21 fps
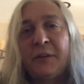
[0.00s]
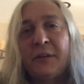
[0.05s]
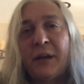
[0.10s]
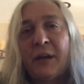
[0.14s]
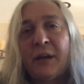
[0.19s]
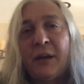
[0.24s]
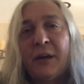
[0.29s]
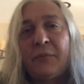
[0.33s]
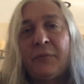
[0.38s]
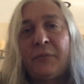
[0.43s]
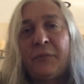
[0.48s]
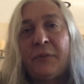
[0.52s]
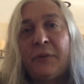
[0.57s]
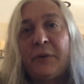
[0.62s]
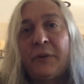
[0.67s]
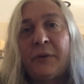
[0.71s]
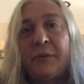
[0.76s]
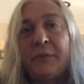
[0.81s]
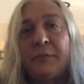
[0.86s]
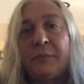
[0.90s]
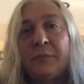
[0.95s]
Uh,
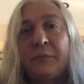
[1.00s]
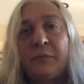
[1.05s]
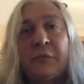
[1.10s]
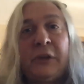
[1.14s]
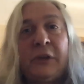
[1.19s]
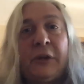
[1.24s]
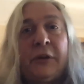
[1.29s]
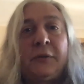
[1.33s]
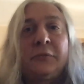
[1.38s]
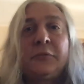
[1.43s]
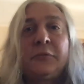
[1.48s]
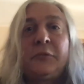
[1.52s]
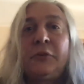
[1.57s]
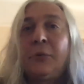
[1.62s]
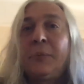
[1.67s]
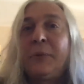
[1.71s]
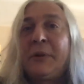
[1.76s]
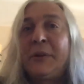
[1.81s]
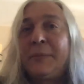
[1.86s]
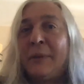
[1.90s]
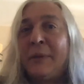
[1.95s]
they're you know
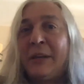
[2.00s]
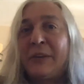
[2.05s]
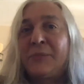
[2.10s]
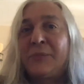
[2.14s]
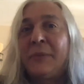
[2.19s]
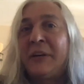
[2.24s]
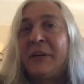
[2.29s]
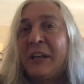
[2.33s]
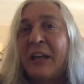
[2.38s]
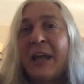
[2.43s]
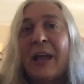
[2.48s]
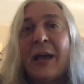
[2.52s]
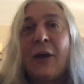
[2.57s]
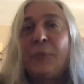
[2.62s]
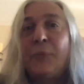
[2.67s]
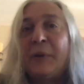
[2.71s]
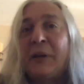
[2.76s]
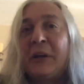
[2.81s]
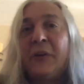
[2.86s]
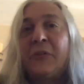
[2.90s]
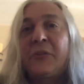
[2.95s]
nobody makes money
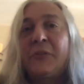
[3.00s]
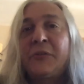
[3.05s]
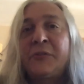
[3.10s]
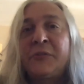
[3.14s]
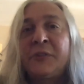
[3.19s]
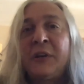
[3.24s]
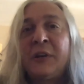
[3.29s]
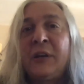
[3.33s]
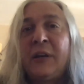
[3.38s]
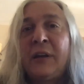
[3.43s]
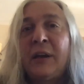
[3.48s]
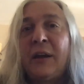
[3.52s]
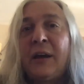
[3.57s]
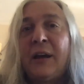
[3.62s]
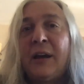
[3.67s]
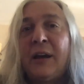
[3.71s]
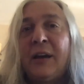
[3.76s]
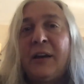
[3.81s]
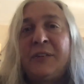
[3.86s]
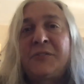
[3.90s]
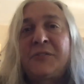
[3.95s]
helping others.
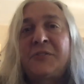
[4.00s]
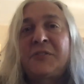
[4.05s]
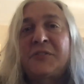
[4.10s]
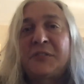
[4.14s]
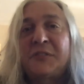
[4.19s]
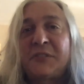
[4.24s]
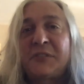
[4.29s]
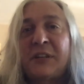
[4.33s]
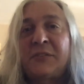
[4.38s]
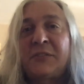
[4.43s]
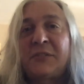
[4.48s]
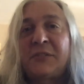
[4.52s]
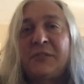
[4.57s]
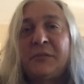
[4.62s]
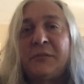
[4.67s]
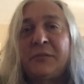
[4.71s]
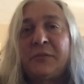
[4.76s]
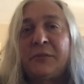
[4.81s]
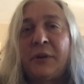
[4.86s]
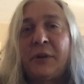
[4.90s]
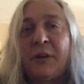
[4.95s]
Uh, it's just a sense
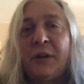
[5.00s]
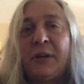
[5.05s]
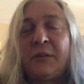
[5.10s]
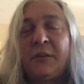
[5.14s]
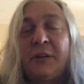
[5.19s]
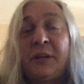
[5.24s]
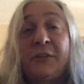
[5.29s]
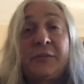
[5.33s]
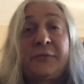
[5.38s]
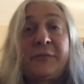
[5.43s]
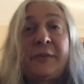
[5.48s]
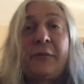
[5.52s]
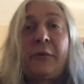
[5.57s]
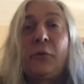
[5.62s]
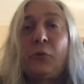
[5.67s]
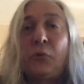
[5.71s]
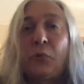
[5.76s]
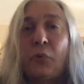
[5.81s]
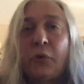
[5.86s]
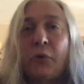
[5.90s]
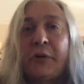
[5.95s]
of uh, it's very
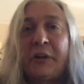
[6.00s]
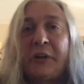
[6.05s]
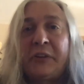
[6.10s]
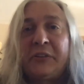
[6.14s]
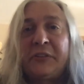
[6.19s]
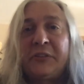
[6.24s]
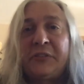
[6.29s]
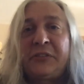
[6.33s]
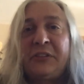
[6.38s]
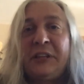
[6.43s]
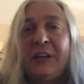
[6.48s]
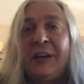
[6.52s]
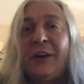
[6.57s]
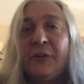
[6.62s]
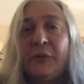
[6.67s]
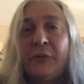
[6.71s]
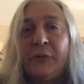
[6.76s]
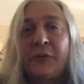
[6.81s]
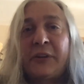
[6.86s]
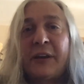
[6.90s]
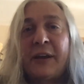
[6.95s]
rewarding to see
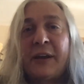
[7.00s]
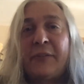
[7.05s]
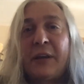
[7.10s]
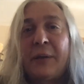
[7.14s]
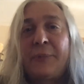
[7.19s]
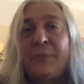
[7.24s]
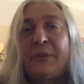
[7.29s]
others have that